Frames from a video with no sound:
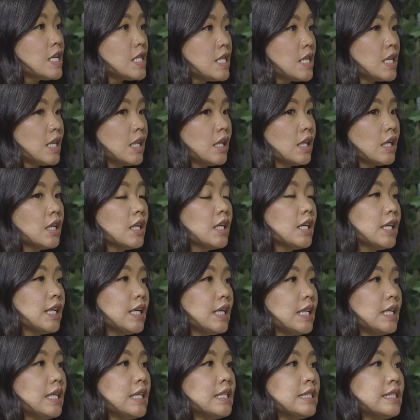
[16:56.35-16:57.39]
If anything,
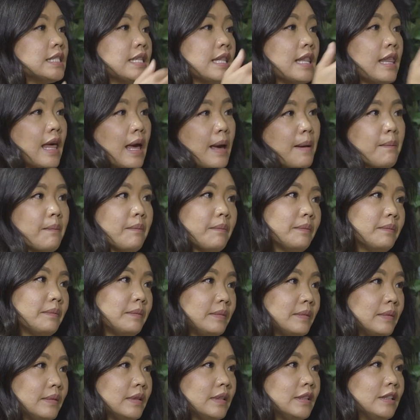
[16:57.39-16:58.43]
it's them,
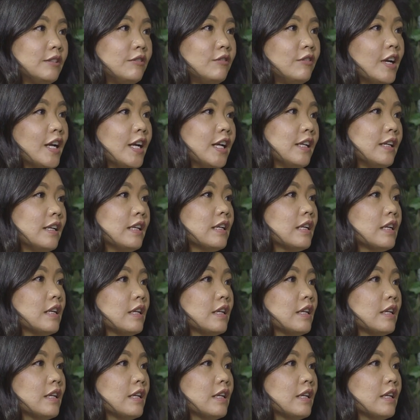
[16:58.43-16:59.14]
right?